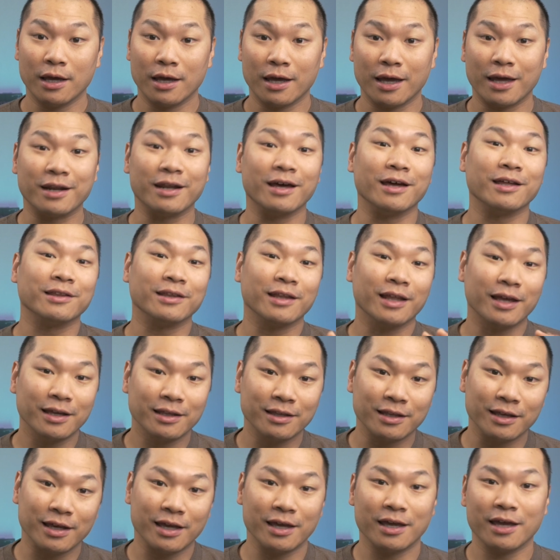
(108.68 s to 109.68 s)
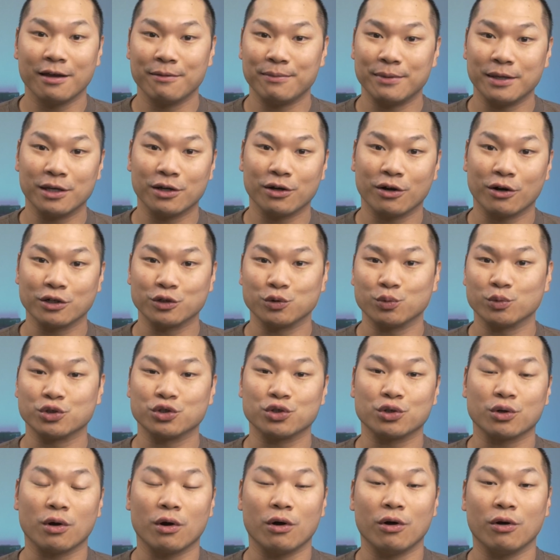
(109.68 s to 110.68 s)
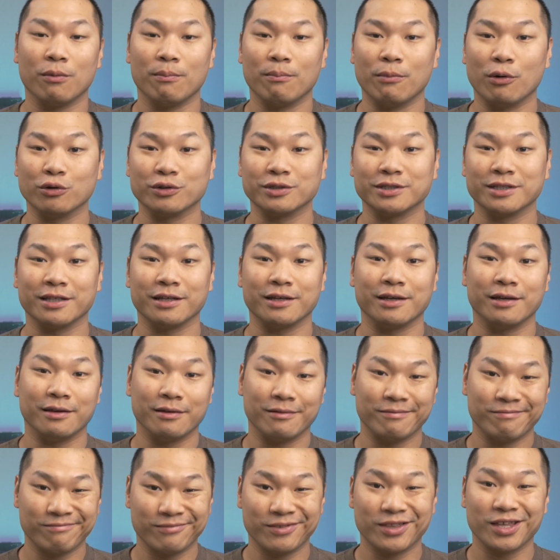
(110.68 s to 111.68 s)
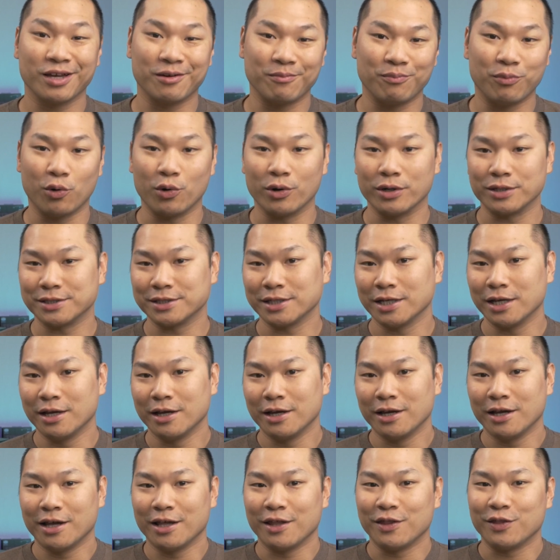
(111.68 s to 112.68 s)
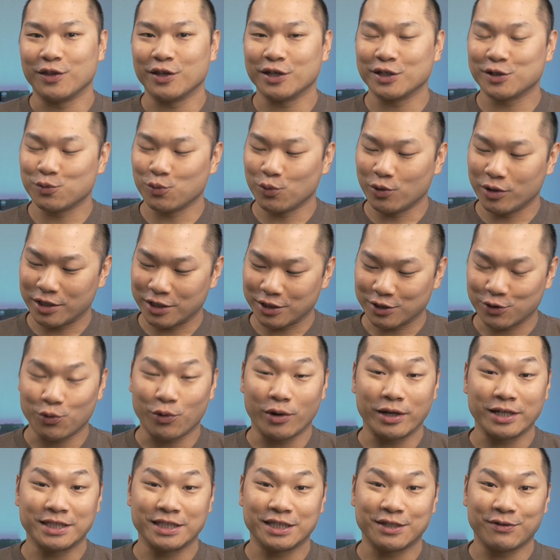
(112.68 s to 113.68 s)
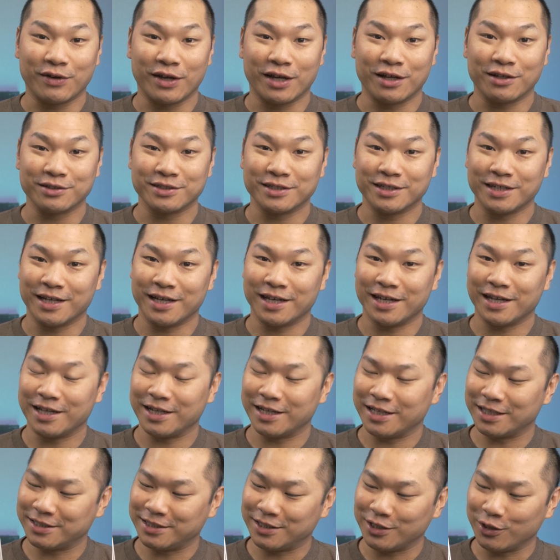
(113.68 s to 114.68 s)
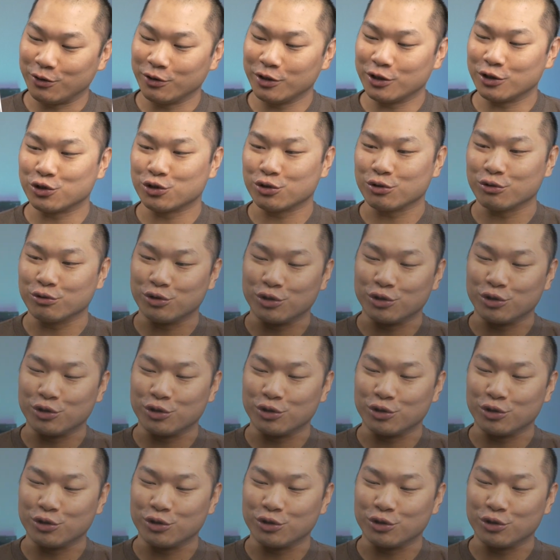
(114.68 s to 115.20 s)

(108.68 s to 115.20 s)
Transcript: And unlike the AIB cards, which are all mostly thick boys, this one is quite svelte, and it's the only true